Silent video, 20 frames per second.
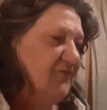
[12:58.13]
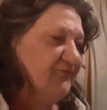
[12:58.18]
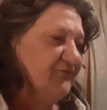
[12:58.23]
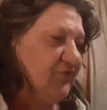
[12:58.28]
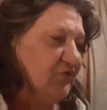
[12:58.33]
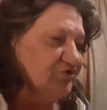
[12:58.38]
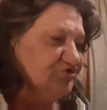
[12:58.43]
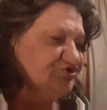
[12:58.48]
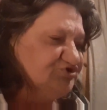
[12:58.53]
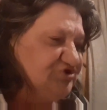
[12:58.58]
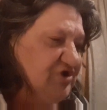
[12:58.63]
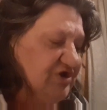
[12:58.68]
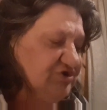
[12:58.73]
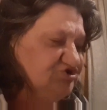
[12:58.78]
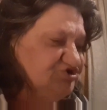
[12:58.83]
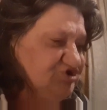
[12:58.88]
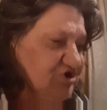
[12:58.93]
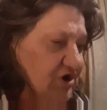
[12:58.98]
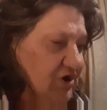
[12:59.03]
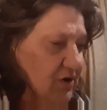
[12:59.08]
For
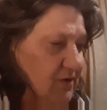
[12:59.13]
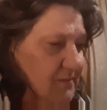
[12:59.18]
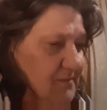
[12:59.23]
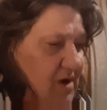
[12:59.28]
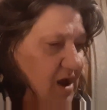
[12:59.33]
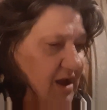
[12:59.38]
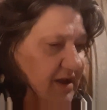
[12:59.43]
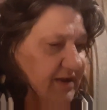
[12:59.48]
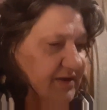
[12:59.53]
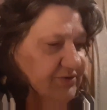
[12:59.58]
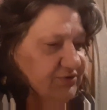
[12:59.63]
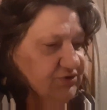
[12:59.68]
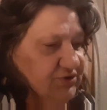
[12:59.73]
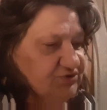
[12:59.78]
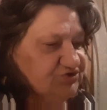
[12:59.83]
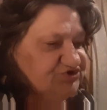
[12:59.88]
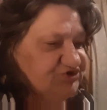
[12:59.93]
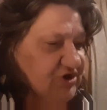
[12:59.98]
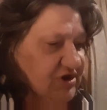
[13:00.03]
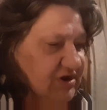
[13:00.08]
said Jeremiah
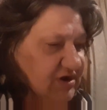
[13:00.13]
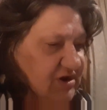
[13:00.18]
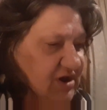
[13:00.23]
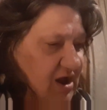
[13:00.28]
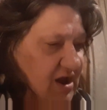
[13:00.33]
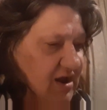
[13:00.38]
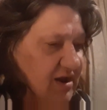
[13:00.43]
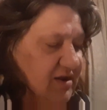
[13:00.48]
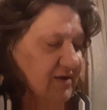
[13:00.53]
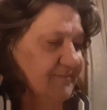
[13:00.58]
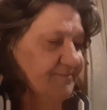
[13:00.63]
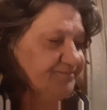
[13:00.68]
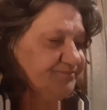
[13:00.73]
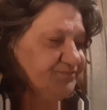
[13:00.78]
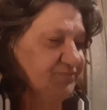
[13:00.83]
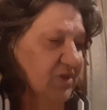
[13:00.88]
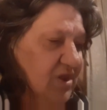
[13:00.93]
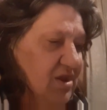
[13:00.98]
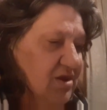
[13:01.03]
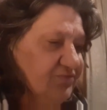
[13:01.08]
unto Zedekiah,
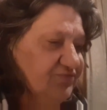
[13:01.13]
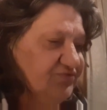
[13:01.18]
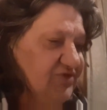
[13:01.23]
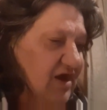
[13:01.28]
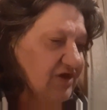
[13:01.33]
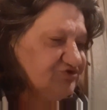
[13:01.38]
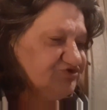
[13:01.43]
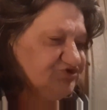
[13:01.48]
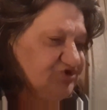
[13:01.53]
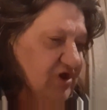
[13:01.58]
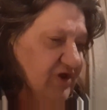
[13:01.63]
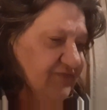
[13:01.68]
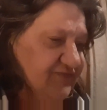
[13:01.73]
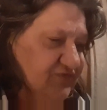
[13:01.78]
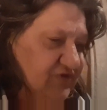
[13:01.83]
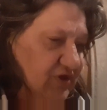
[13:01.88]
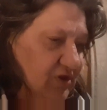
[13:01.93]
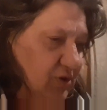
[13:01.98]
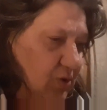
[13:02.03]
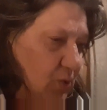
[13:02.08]
Thus
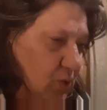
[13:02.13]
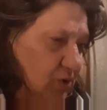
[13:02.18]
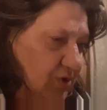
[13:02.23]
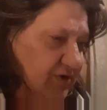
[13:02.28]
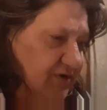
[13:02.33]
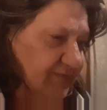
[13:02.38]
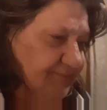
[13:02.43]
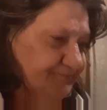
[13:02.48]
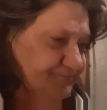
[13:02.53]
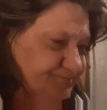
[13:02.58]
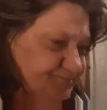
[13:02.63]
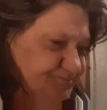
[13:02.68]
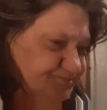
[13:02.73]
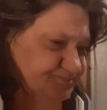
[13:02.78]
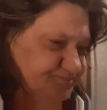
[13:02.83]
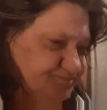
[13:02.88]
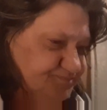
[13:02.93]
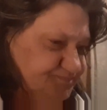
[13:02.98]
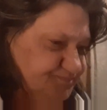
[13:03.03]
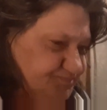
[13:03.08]
saith the Lord,
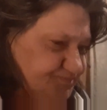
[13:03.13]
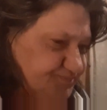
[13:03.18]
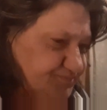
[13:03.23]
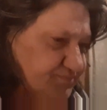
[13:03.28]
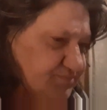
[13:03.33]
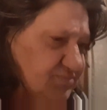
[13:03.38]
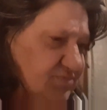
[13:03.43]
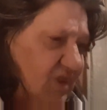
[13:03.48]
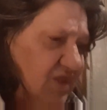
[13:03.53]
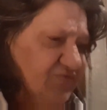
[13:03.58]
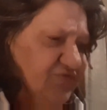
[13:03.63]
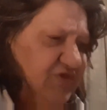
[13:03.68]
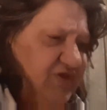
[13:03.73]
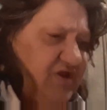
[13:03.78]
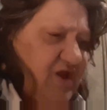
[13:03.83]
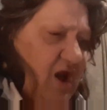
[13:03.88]
the